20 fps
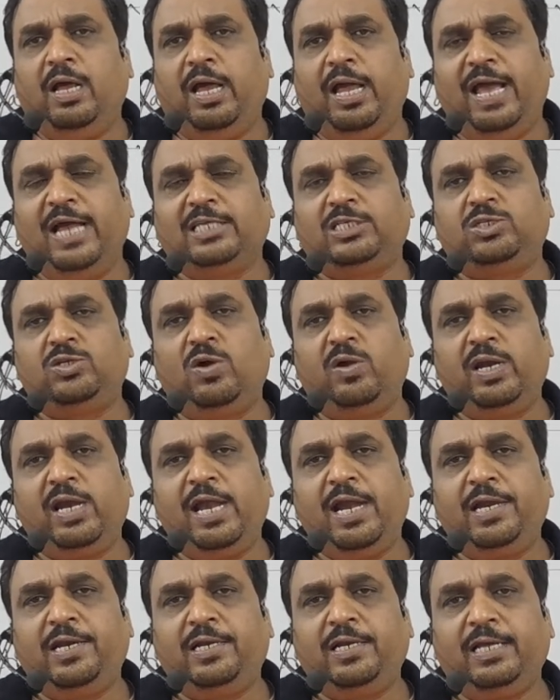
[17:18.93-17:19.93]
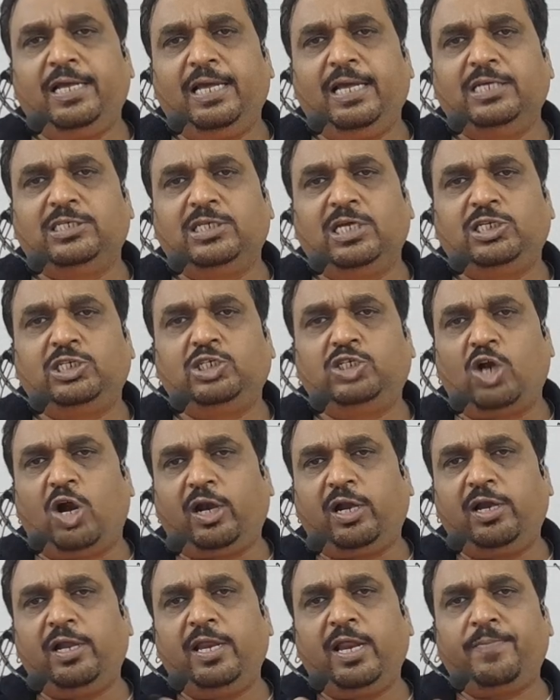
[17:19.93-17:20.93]
a sonnet is a
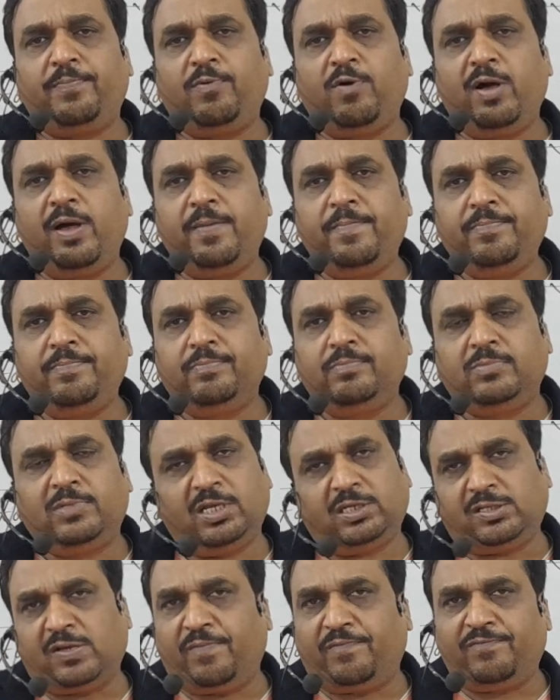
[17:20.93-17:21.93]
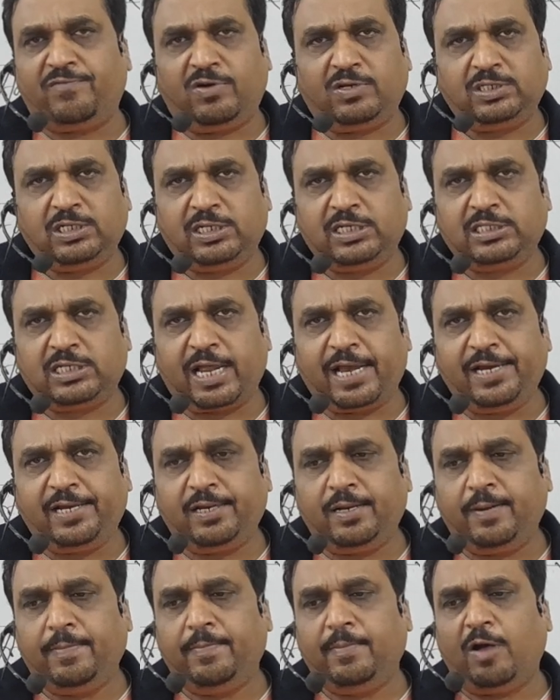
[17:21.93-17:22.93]
short lyric poem. Yes, of course it is
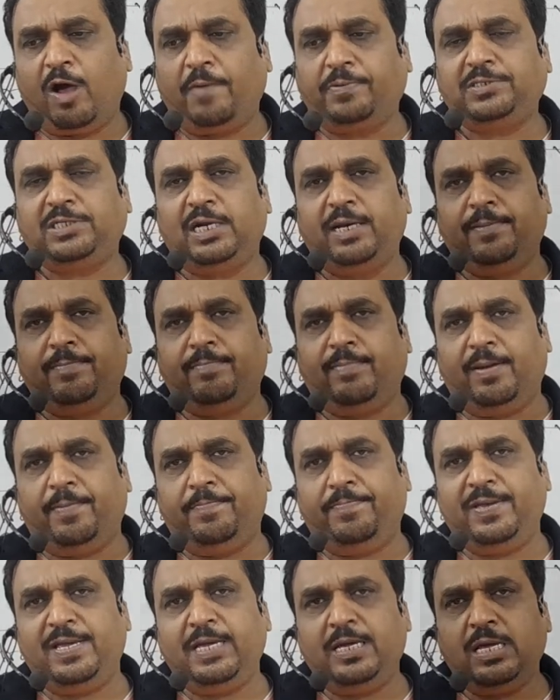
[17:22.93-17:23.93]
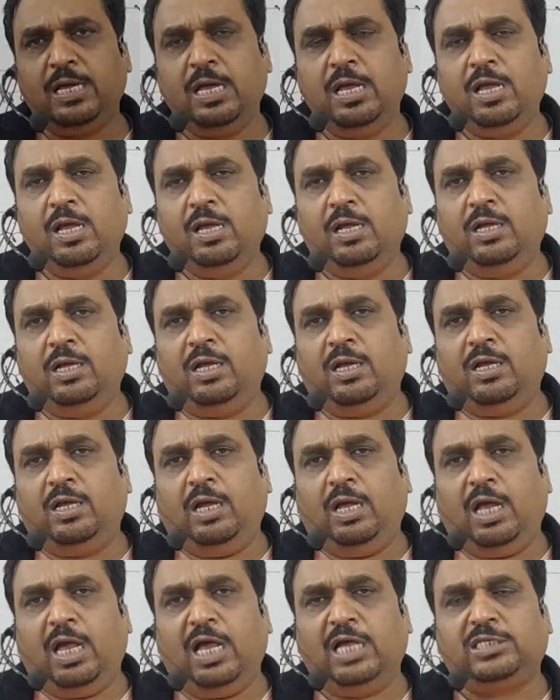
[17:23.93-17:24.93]
right. Option number B,
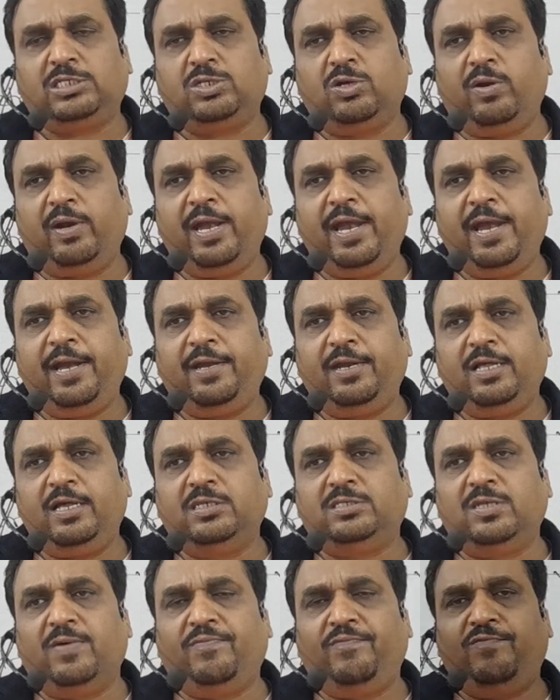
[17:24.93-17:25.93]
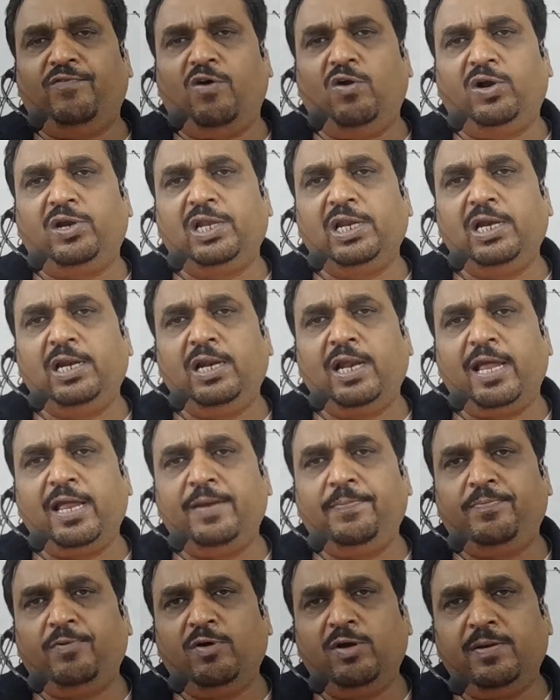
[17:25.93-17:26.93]
a sonnet is a
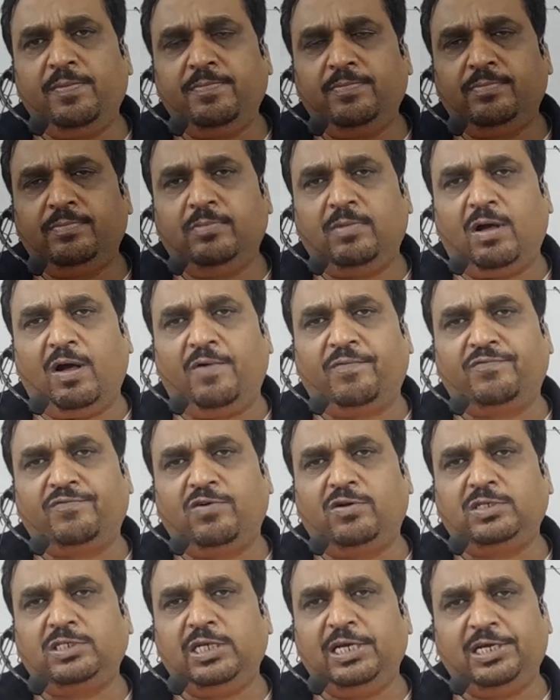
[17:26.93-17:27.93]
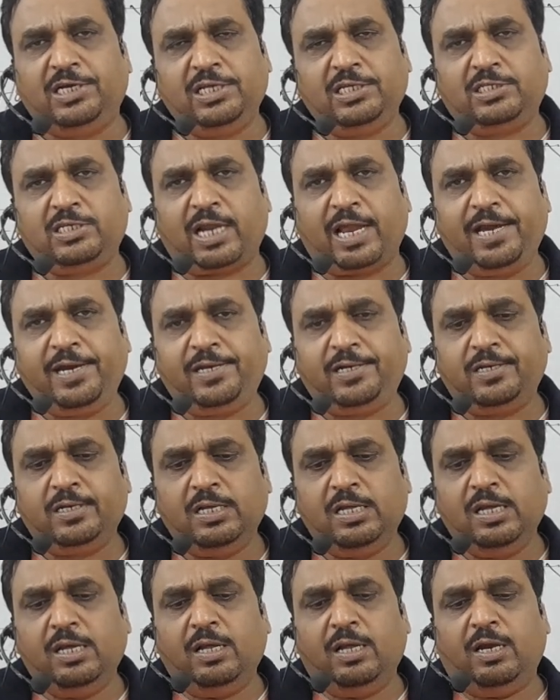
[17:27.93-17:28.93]
14-line poem. Of course it is right.
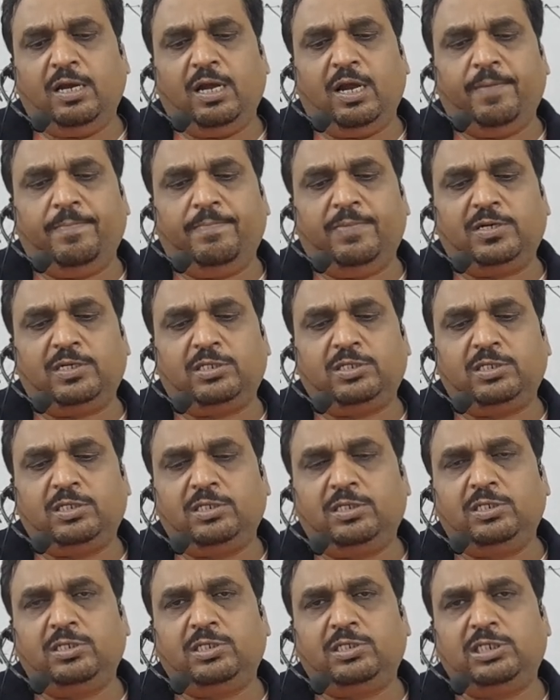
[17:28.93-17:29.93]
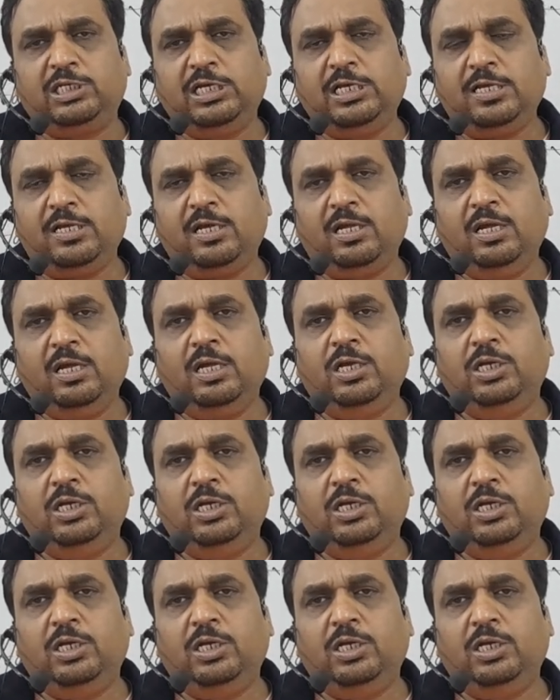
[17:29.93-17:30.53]
Number C,